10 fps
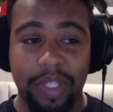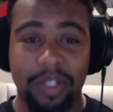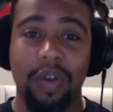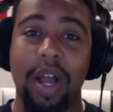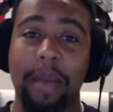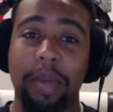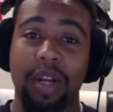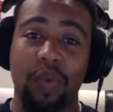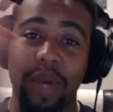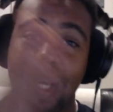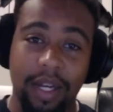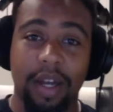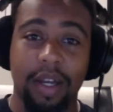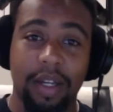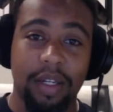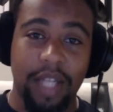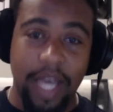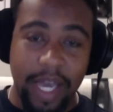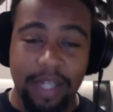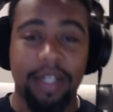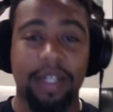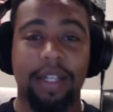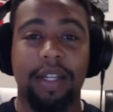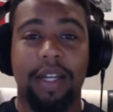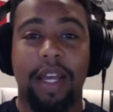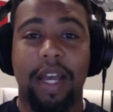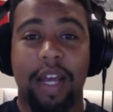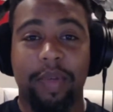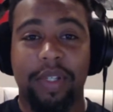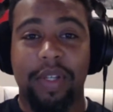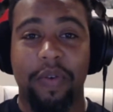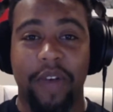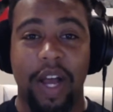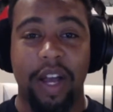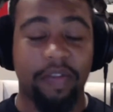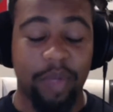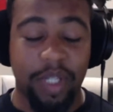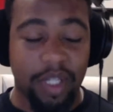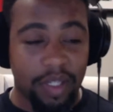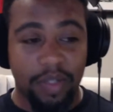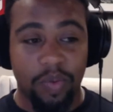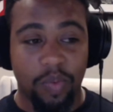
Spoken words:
So I'm going to retcon that at episode 5, because